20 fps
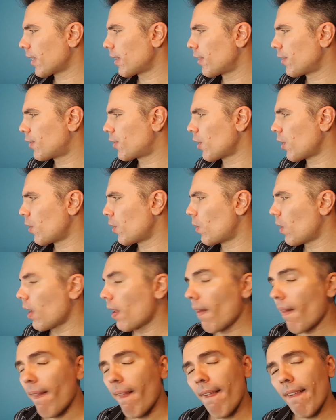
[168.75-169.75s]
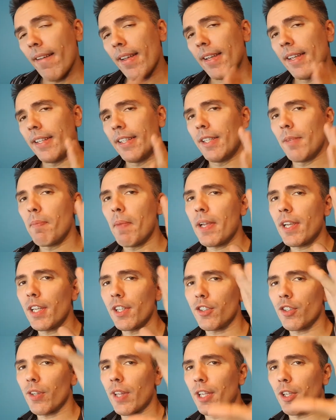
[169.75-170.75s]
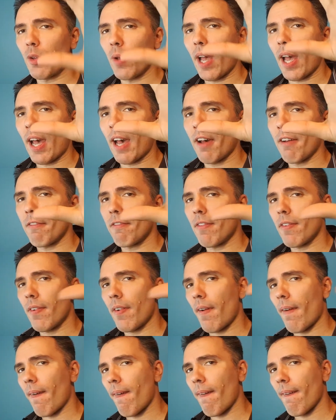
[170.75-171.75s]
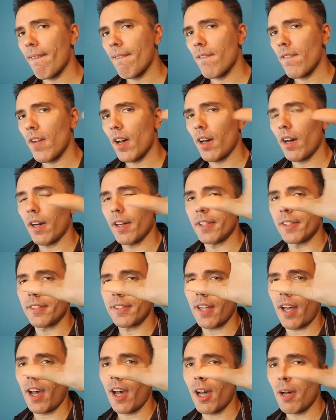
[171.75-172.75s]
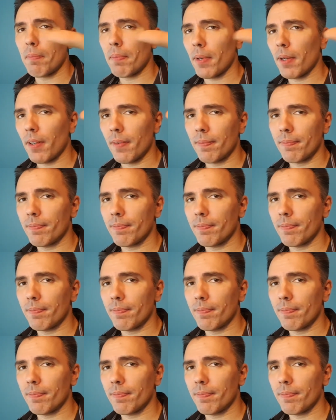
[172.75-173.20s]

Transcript: So making sure that you have on top